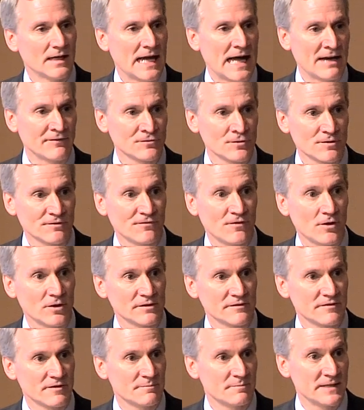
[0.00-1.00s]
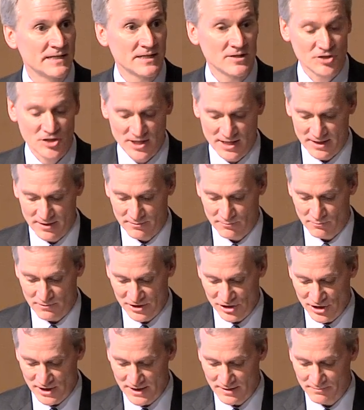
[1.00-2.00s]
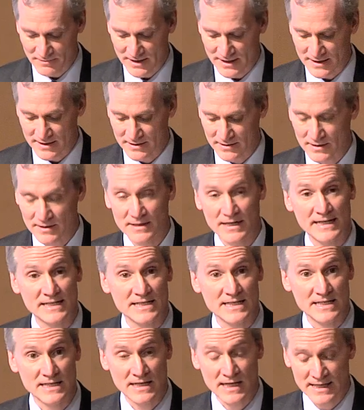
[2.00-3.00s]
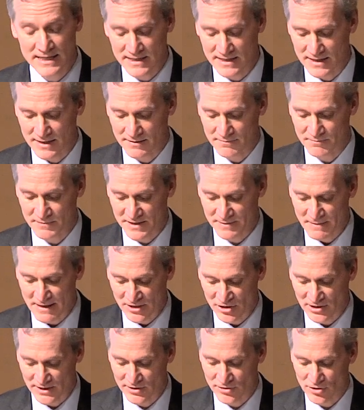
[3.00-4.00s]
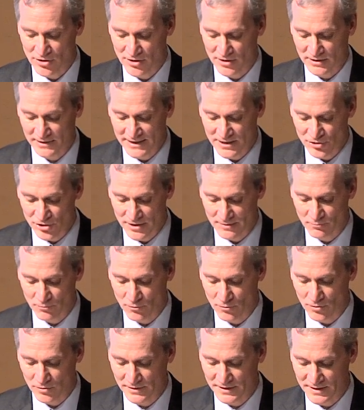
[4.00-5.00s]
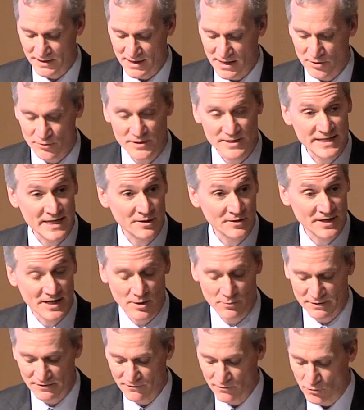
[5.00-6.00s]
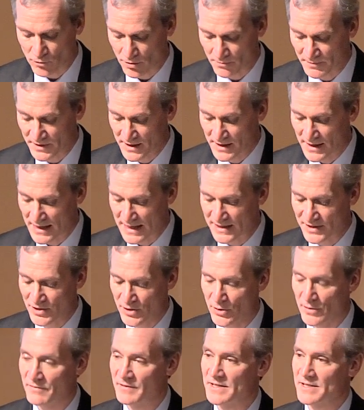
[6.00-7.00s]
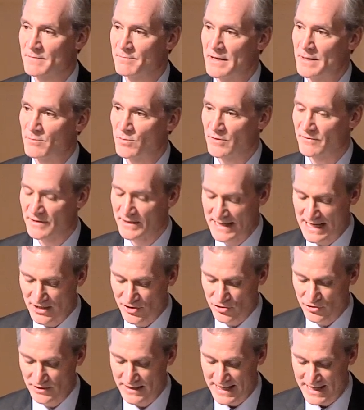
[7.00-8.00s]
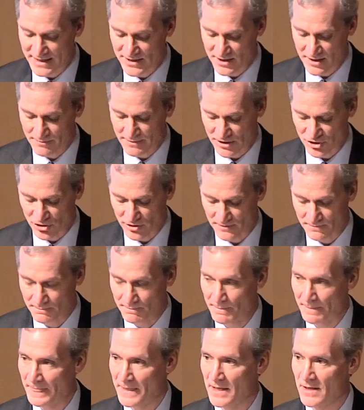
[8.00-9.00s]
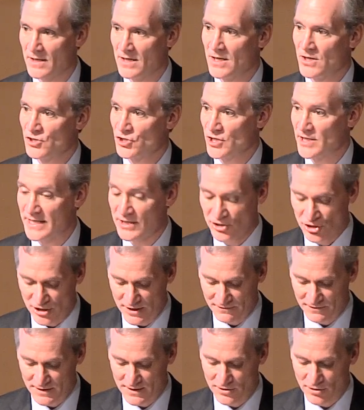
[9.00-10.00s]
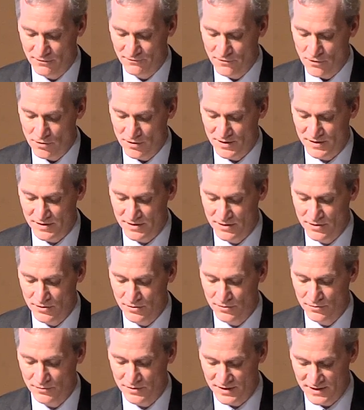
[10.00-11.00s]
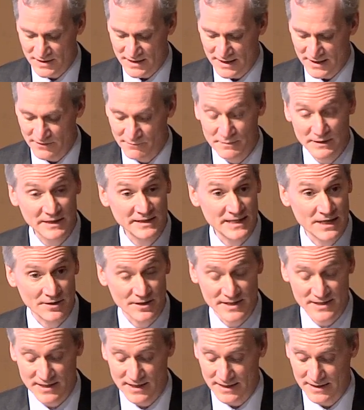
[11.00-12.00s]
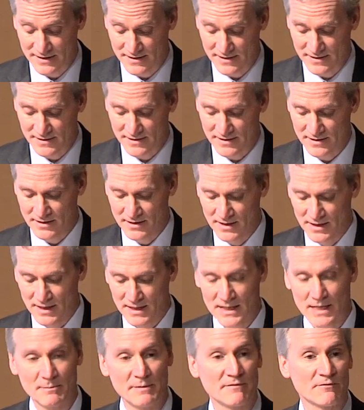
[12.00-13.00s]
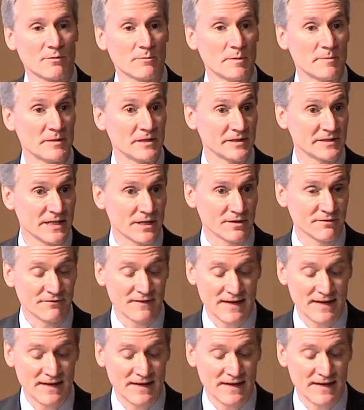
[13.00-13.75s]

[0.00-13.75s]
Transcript: After the fall of the Pinochet regime in 1990, Ms. Bachelet took on a leadership role in the country's healthcare reform and served as a member of the National AIDS Commission. She then shifted her focus to the study of military sciences. Coming from a military